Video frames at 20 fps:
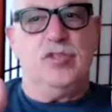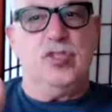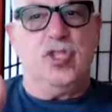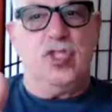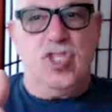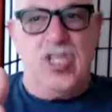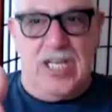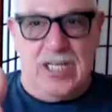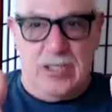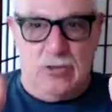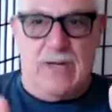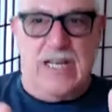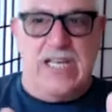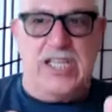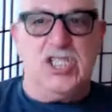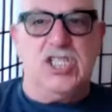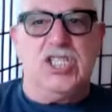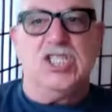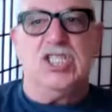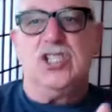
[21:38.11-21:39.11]

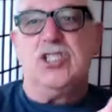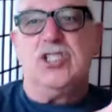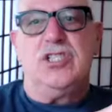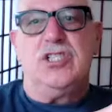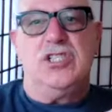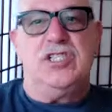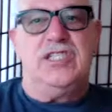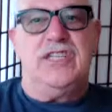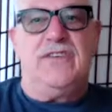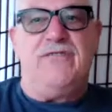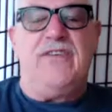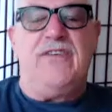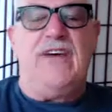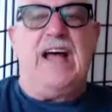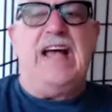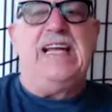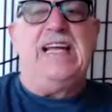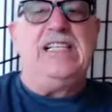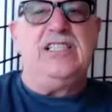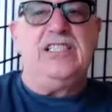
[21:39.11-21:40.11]
generations
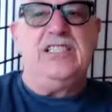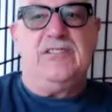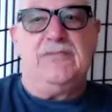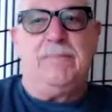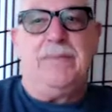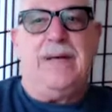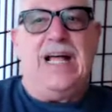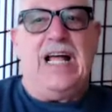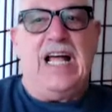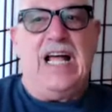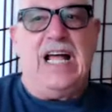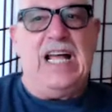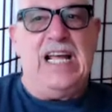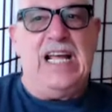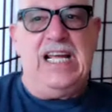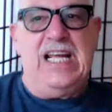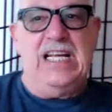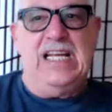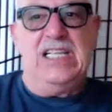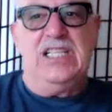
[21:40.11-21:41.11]
defined
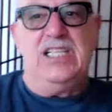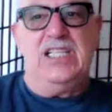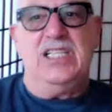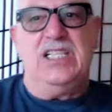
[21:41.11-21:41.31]
by